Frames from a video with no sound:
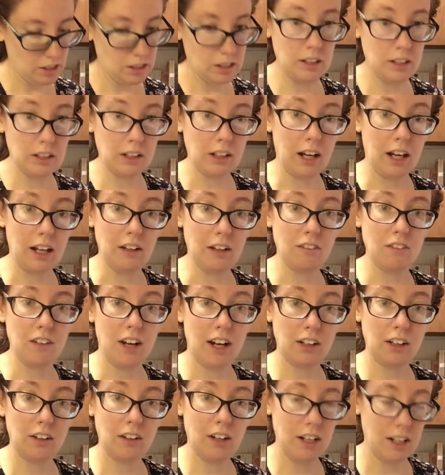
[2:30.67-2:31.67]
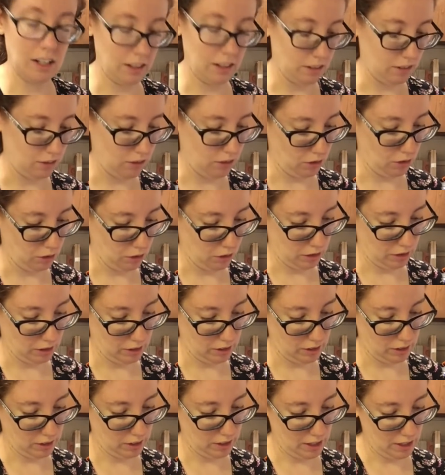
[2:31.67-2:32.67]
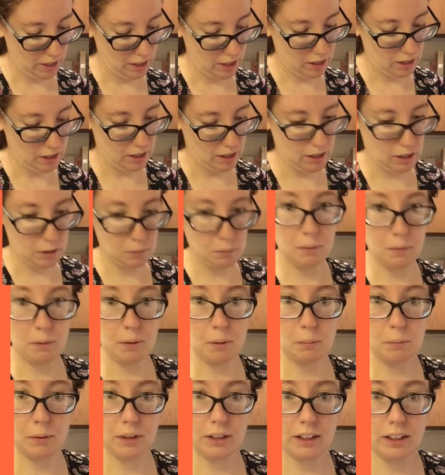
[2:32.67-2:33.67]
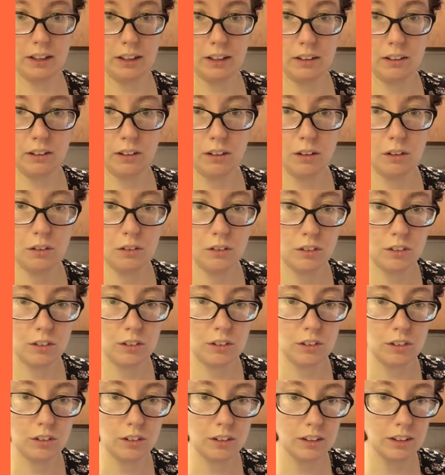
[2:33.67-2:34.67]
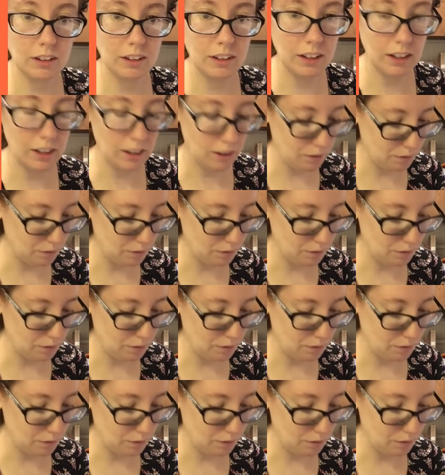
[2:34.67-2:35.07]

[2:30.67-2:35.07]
to kind of decorate, as you can see that. Now maybe I'll bring it a little closer so you can see.